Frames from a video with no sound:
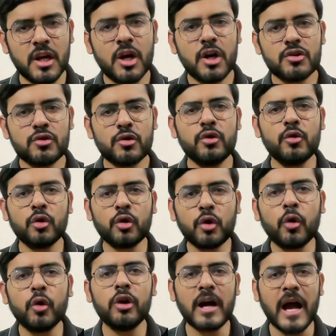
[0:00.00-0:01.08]
So you
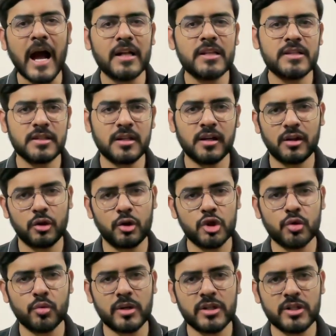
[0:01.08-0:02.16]
could answer those
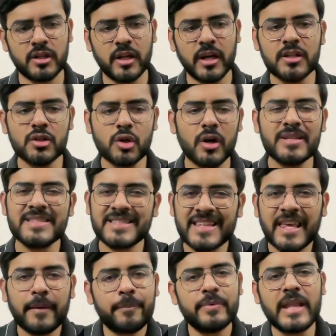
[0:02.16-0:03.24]
questionnaires or
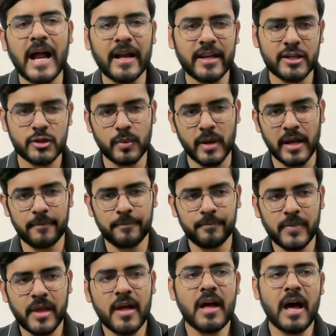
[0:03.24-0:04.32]
skip that as well.
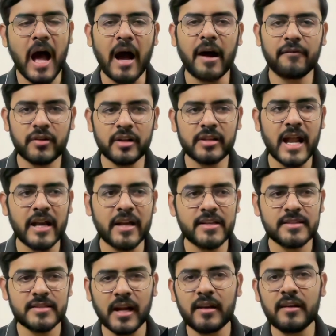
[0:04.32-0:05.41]
After that is
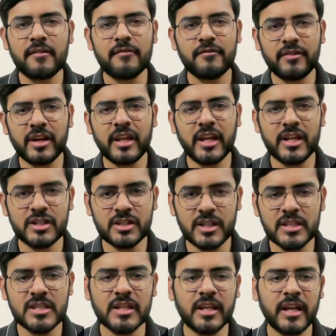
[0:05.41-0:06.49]
done, we reach this
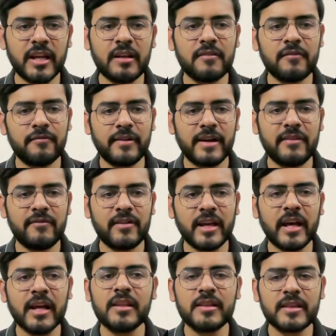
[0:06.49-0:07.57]
screen where we
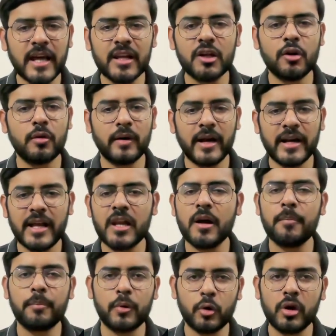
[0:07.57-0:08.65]
can then go ahead and
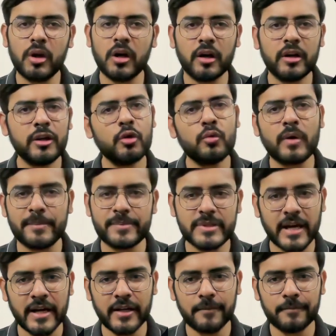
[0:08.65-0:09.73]
upload a new website.